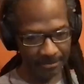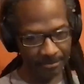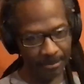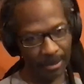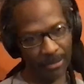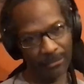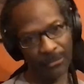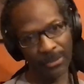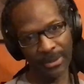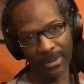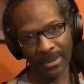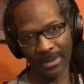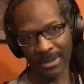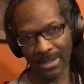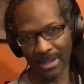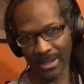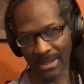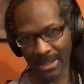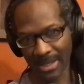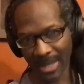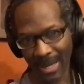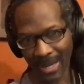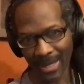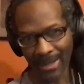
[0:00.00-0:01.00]
But what the
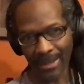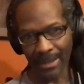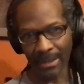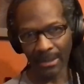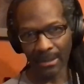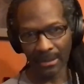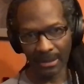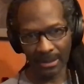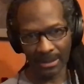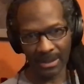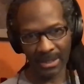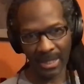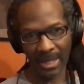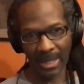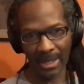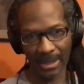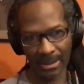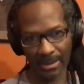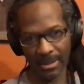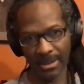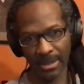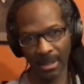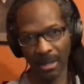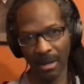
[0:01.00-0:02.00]
society looks at
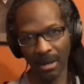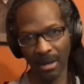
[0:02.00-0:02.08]
is